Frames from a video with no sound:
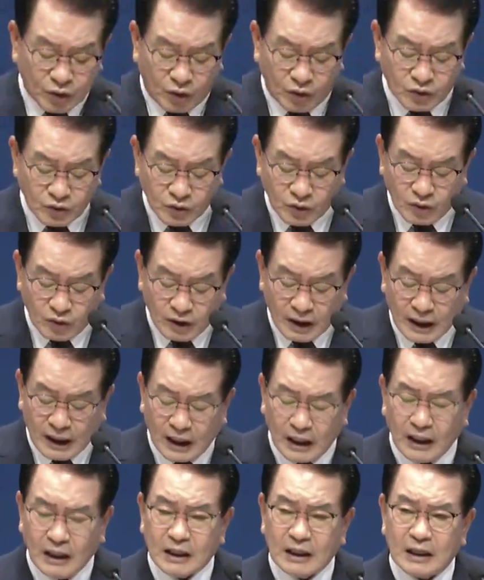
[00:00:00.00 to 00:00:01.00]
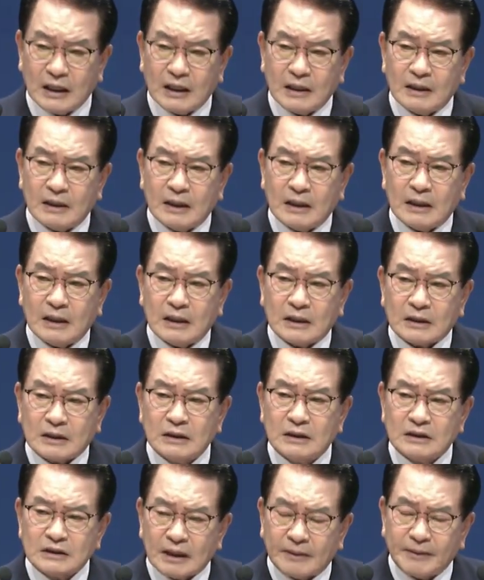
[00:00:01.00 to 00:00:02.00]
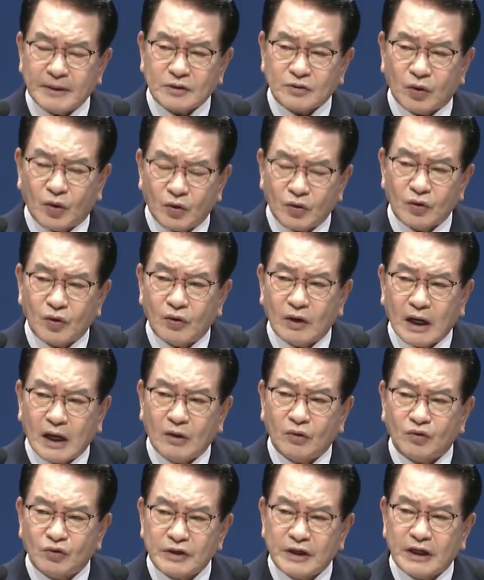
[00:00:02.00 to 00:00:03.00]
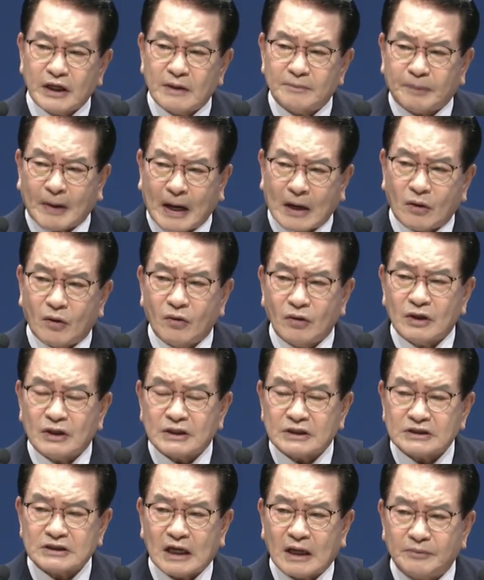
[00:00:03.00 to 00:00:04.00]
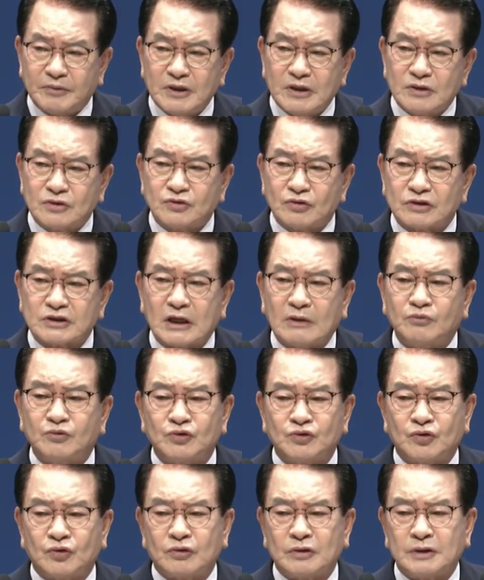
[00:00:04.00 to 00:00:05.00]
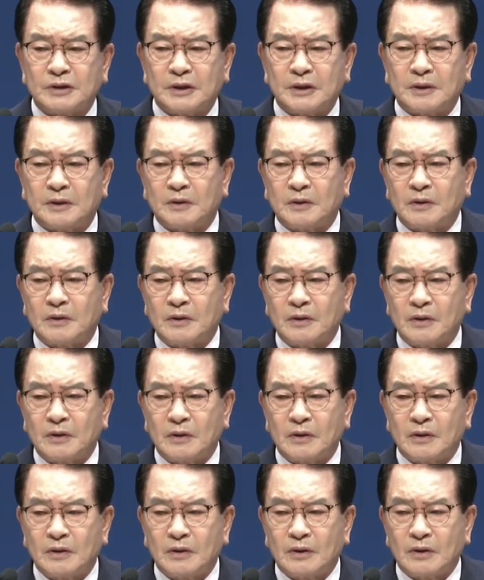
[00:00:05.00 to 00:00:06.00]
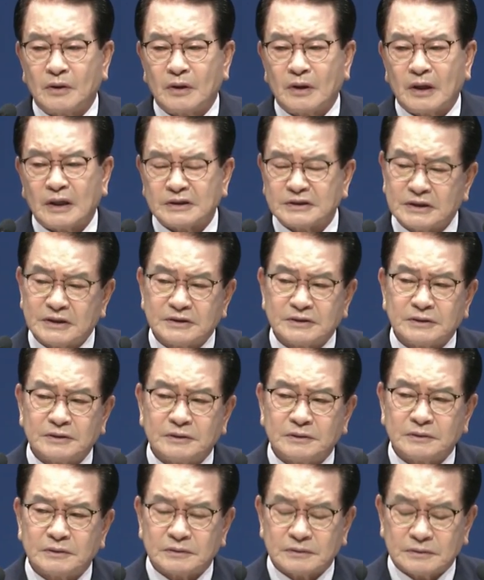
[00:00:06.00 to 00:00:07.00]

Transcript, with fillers: peace that comes through the power of Jesus Christ. This is the evangelization of the 237 countries